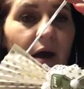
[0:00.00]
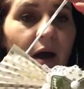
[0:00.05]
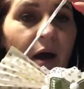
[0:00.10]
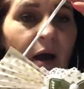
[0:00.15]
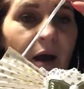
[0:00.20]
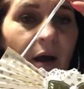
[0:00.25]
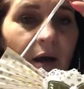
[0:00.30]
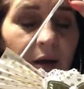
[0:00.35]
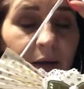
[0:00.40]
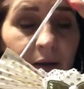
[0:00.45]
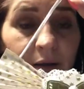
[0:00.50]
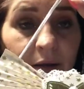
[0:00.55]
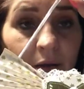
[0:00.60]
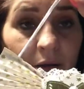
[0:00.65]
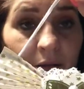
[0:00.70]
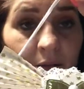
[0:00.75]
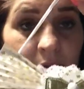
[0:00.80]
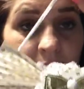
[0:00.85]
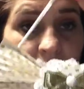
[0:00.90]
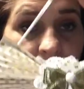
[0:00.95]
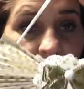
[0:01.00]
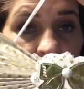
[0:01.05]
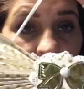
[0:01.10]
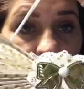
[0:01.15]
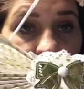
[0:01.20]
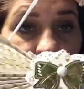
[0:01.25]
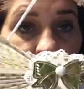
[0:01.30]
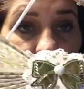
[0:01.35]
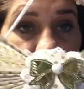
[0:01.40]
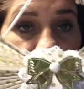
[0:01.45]
I
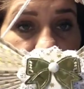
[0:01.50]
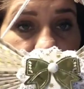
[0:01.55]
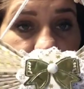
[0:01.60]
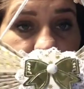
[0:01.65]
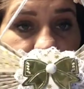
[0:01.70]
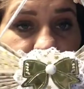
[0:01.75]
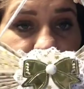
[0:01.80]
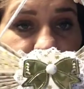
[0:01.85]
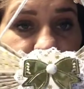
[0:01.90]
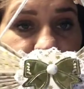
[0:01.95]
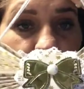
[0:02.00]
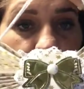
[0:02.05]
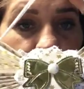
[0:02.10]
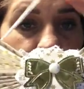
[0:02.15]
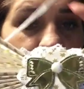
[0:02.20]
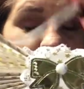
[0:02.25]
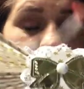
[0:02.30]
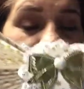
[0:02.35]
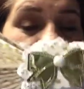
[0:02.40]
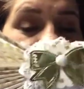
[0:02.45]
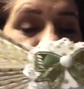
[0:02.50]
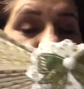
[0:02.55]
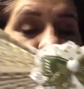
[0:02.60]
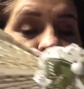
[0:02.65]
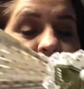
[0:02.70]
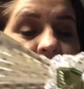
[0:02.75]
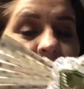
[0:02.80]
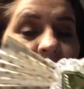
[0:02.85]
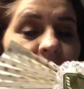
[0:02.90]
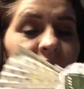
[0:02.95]
love this so much.
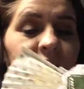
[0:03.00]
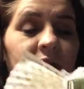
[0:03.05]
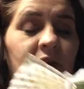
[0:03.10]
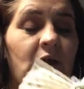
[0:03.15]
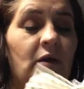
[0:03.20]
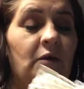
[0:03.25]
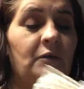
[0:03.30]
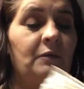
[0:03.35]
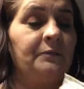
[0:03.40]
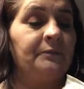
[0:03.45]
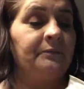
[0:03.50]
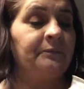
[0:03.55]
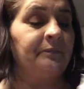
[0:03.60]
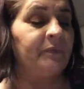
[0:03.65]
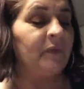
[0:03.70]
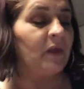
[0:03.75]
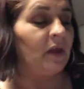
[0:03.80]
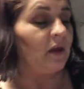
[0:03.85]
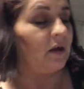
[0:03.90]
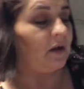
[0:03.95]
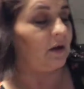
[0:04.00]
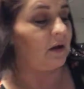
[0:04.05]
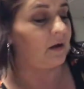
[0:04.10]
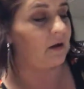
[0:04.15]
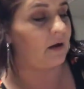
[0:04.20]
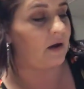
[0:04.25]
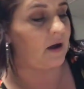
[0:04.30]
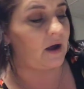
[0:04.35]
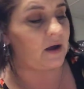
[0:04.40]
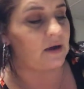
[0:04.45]
You don't even know.
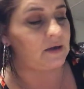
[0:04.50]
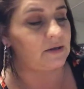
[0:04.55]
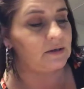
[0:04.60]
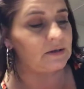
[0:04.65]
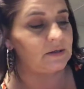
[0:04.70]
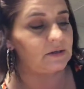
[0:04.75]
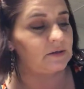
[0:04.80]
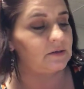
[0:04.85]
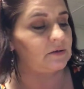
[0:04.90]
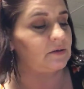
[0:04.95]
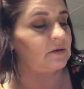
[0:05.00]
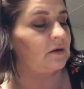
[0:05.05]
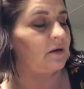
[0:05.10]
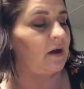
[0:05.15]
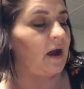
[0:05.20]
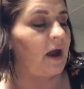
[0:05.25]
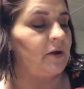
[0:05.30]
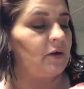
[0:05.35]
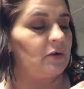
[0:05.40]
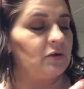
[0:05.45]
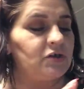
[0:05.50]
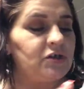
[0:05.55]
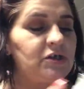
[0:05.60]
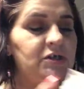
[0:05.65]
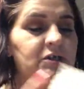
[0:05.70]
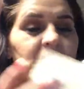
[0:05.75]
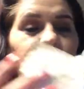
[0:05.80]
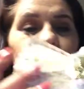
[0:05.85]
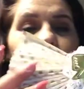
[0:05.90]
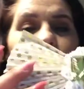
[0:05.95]
Guys, I know she
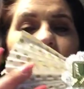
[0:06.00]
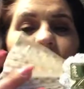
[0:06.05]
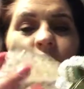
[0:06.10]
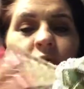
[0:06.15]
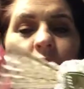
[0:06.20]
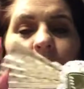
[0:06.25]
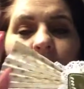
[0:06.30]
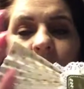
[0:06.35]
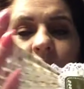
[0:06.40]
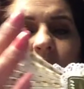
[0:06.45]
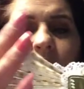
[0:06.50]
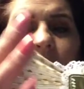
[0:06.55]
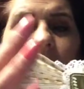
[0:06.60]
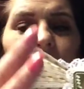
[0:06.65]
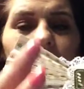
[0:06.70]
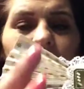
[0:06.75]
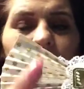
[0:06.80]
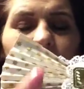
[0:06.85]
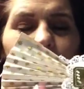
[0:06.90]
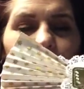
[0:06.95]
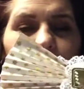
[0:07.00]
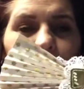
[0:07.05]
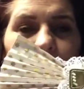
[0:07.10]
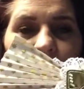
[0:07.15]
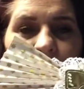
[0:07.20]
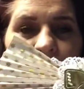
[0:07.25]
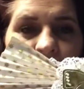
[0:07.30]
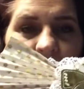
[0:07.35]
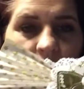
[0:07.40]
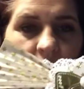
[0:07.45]
did a tutorial, um,
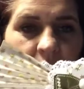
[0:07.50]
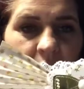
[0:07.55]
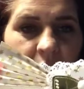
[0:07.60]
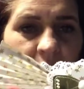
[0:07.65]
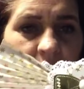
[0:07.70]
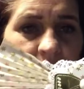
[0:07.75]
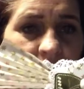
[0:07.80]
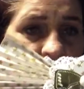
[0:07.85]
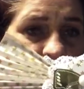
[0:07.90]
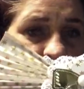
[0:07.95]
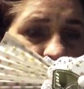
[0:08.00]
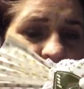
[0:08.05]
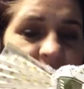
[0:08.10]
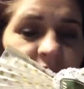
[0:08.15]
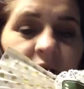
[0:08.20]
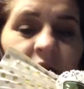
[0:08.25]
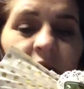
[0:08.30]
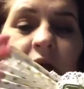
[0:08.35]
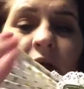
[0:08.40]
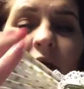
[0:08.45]
the VR on this,